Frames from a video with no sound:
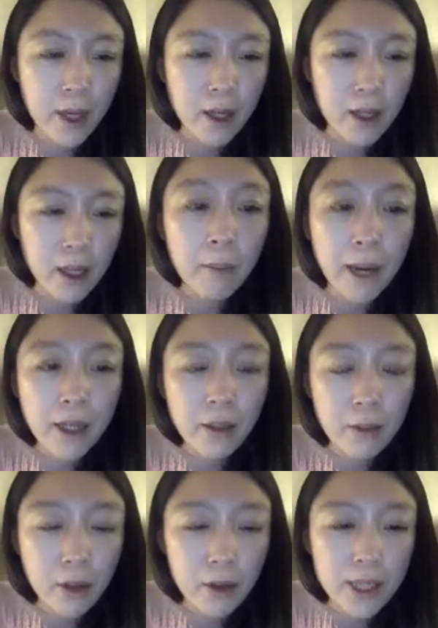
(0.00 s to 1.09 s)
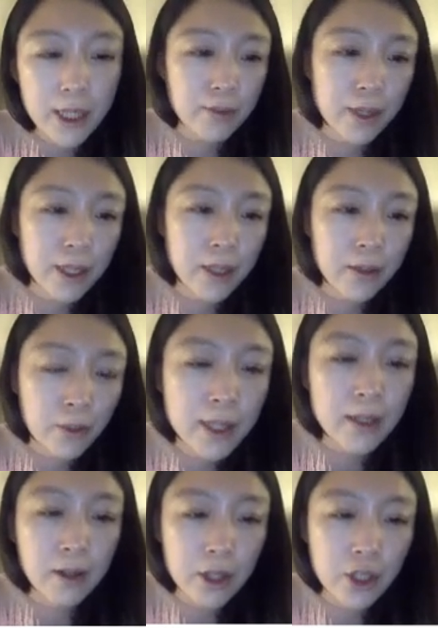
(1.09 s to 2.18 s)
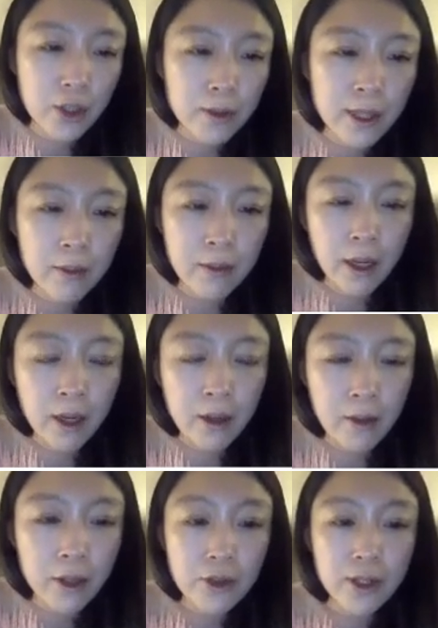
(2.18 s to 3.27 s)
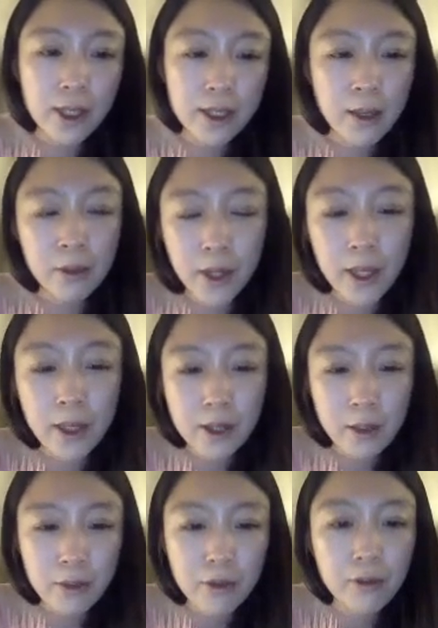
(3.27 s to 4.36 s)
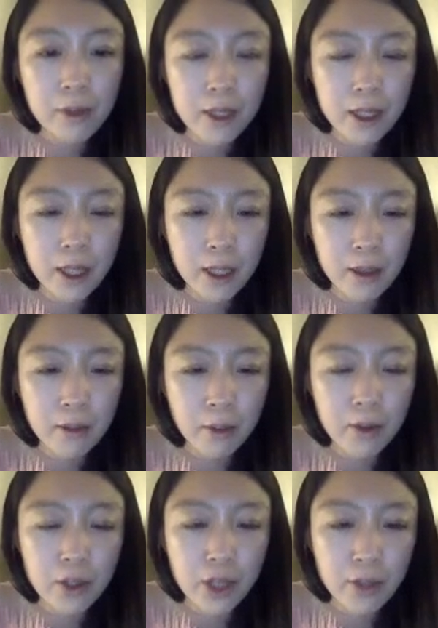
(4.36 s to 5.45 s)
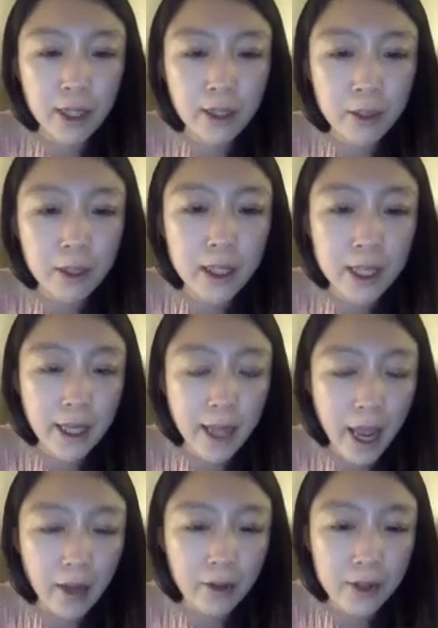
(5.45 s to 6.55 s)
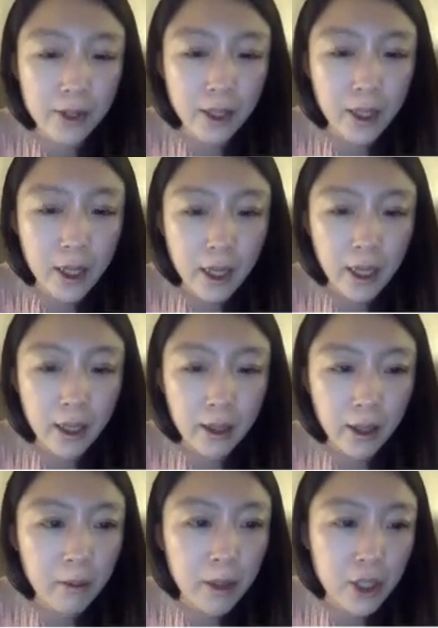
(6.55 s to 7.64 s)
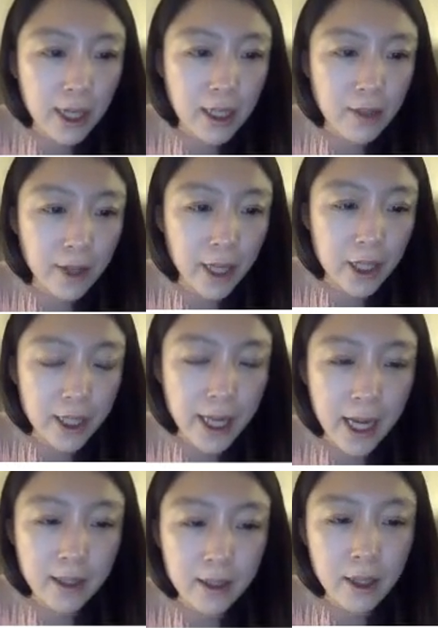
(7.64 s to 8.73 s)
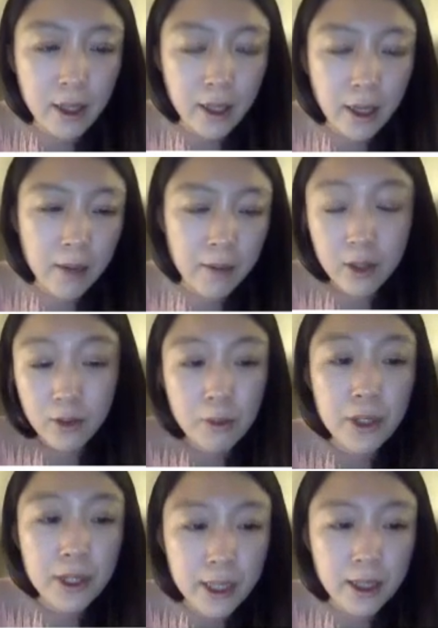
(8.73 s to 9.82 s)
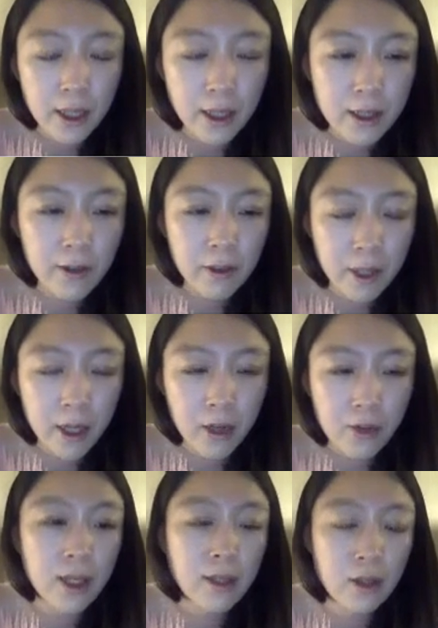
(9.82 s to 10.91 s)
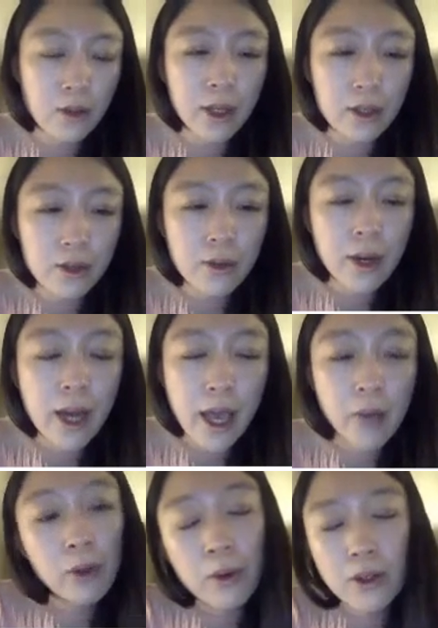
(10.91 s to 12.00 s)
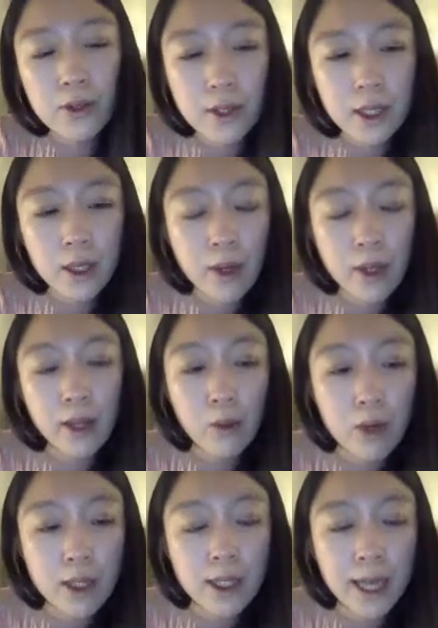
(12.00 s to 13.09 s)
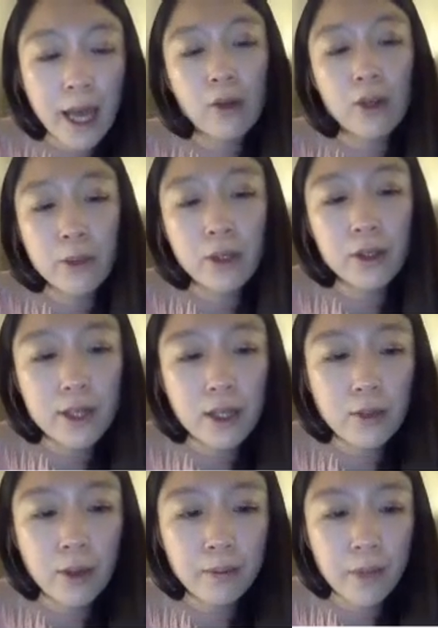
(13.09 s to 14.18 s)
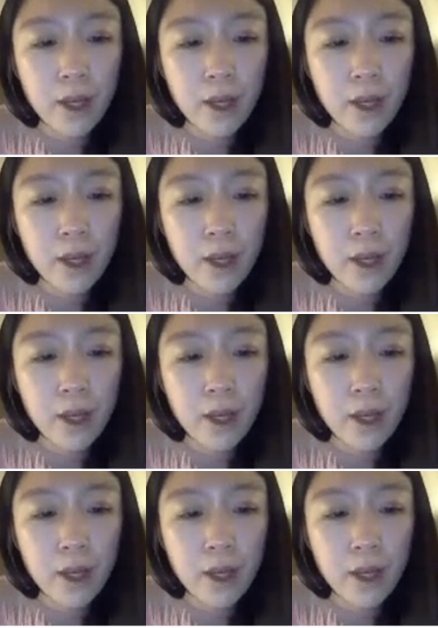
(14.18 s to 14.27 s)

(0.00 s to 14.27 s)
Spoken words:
The combined approach has recently shown some interesting simultaneous improvement in both generalizability and accuracy in image classification tasks. This was presented in CVPR 2022, and we want to see whether that works in language models as well.